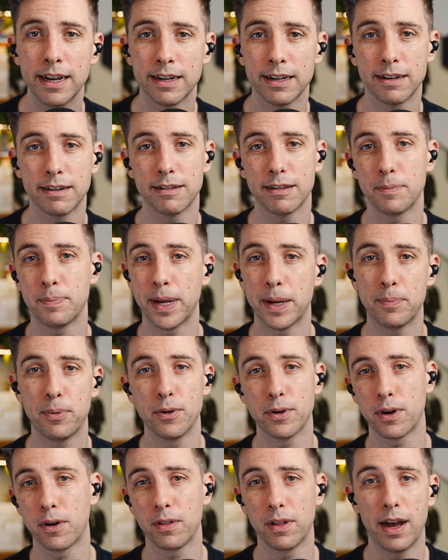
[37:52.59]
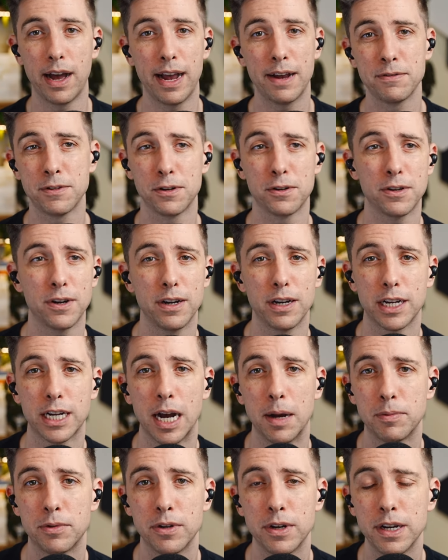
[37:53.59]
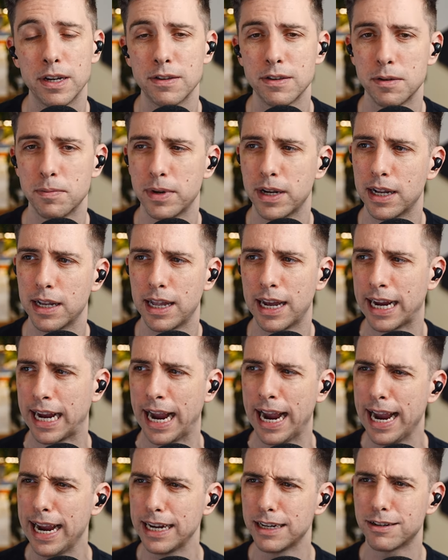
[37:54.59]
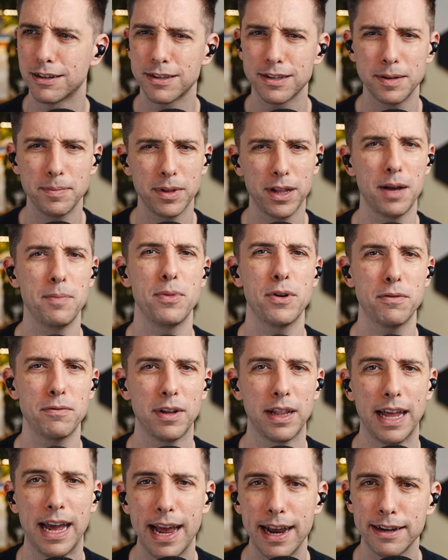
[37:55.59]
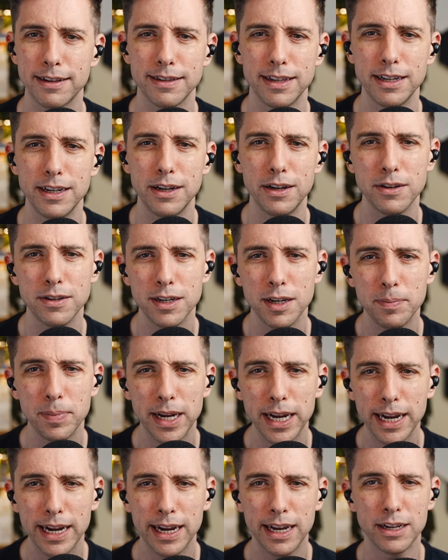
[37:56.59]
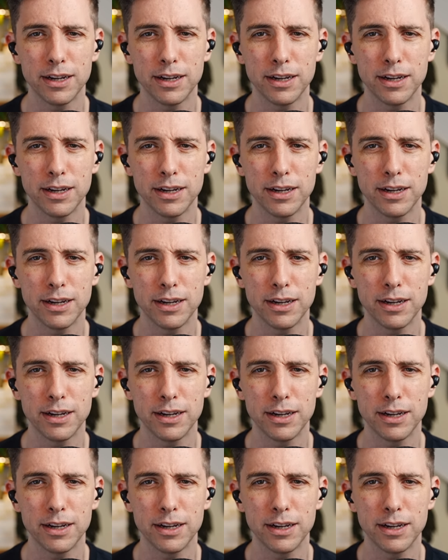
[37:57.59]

And the people in our lives are starting to come to us and being like, hey, you just seem a lot more relaxed than you used to be.